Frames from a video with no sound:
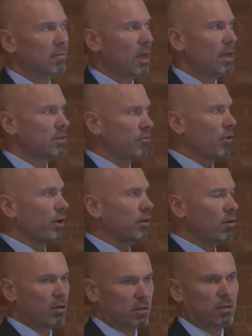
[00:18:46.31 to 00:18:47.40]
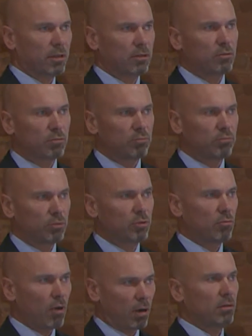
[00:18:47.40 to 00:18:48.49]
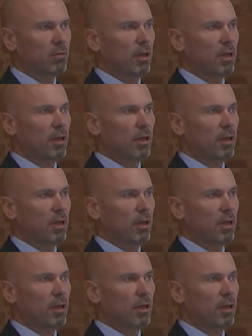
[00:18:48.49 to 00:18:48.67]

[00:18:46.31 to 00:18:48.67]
is very costly to run.